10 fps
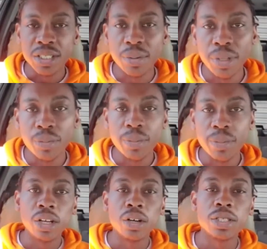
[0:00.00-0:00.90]
some of you
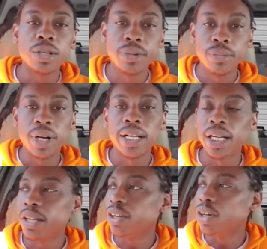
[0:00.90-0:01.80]
may know, some of you might
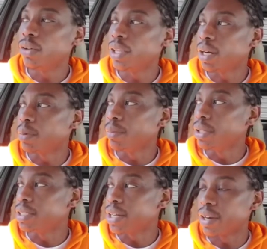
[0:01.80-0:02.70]
not know that I'm a
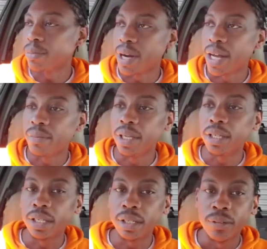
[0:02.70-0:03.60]
military brat,
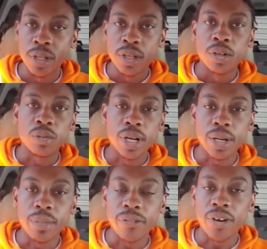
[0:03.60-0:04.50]
meaning,
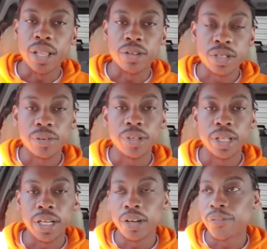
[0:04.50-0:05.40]
right, my father served
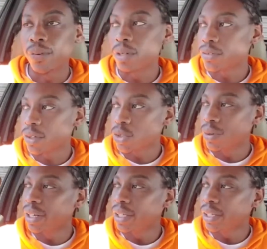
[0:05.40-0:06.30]
in the Air Force for
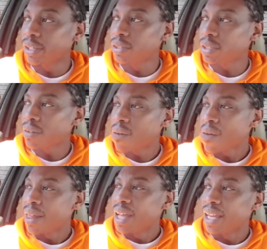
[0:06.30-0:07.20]
20 years,
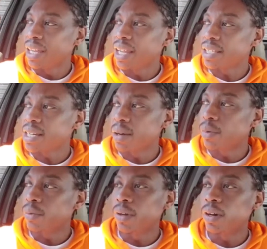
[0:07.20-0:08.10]
and in that
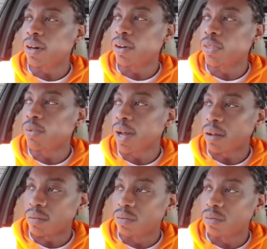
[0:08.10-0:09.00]
time we went all
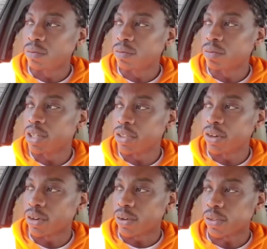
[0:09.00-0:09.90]
throughout
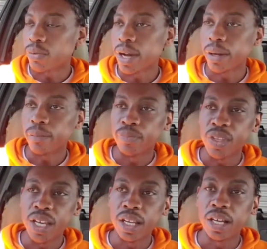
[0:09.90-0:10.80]
the earth, right?
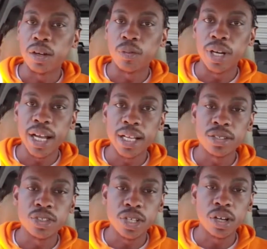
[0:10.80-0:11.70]
And when I
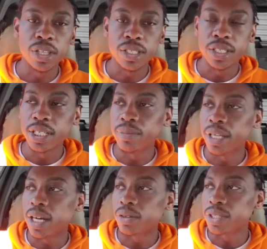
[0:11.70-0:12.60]
saw this
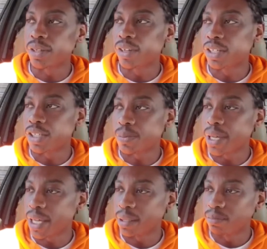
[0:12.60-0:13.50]
demon, I was living in
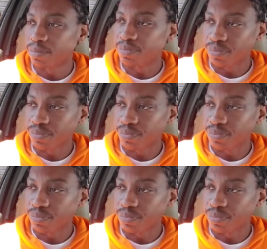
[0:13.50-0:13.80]
Japan,